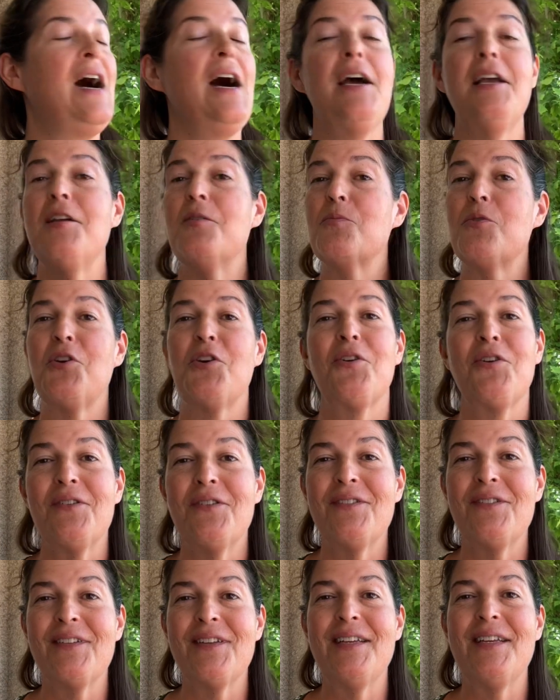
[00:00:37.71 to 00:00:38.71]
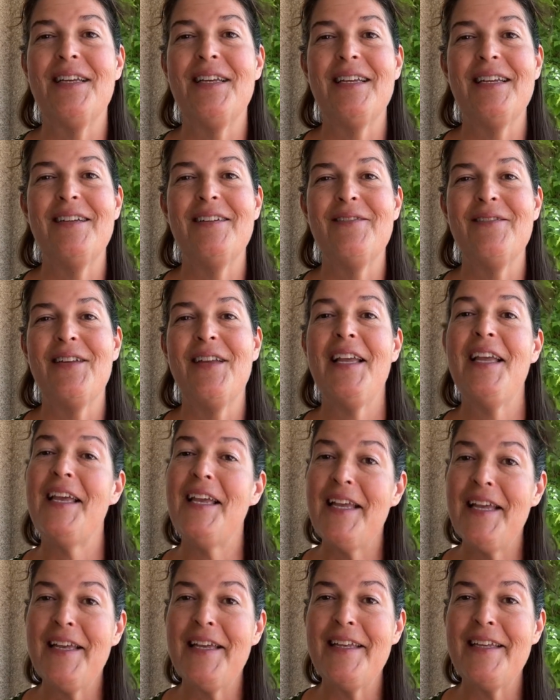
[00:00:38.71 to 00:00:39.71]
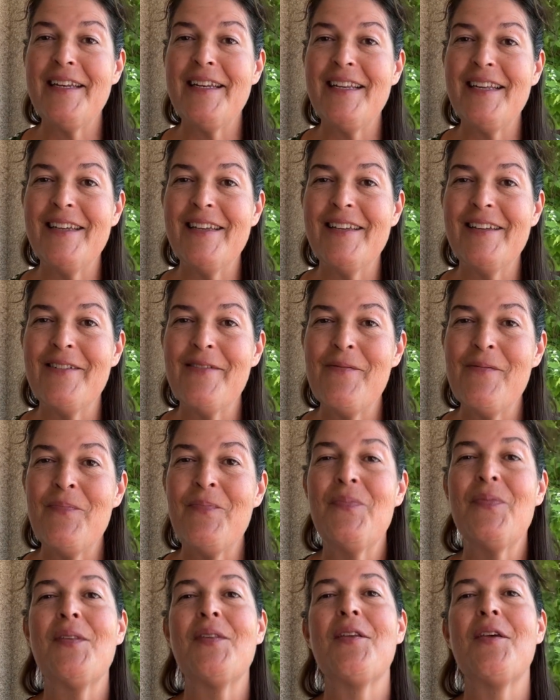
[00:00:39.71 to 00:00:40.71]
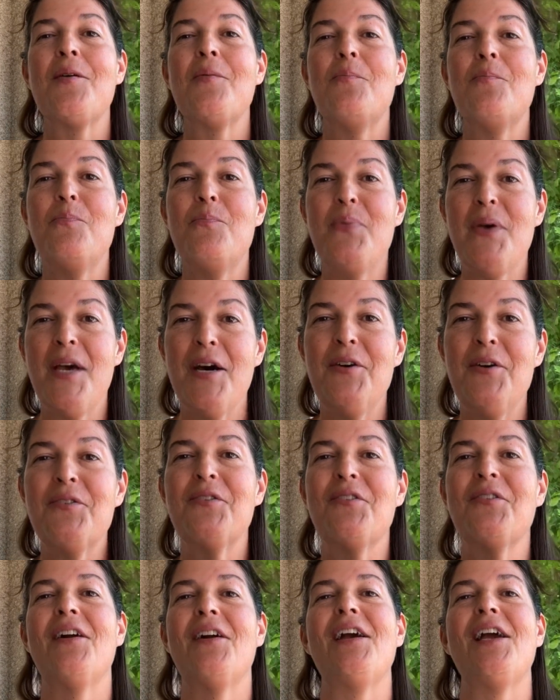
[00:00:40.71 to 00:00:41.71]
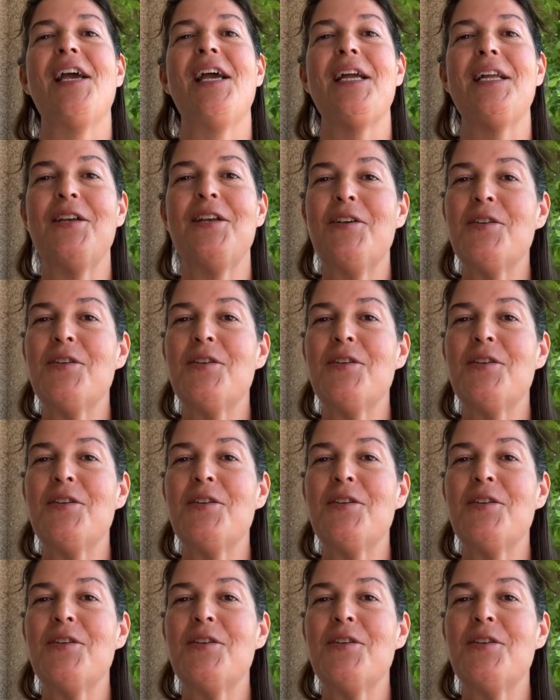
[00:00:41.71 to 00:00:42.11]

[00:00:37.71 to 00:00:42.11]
I am currently in Belgrade,